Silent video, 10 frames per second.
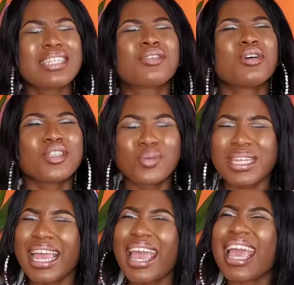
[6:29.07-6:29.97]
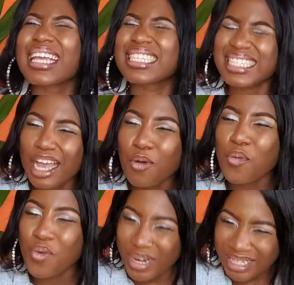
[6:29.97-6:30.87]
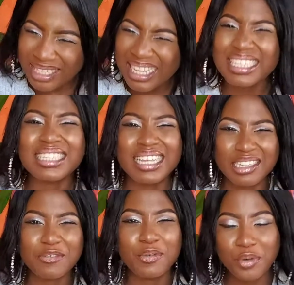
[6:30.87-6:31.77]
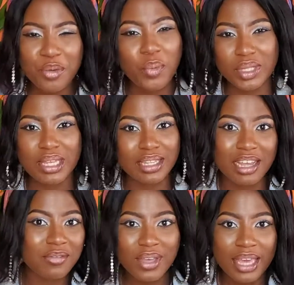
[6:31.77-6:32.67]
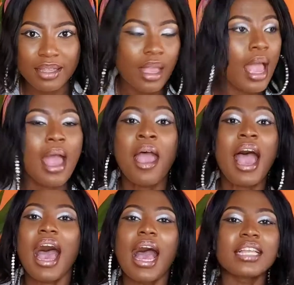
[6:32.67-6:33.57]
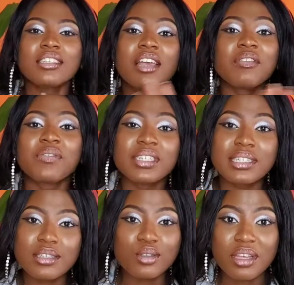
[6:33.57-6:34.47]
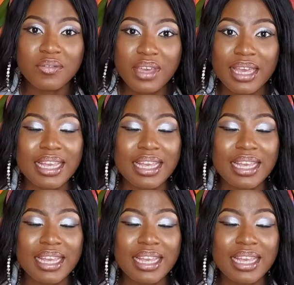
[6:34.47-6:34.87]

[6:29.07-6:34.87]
those were the exact words he said the following morning in that VN. I did not even finish listening to the VN.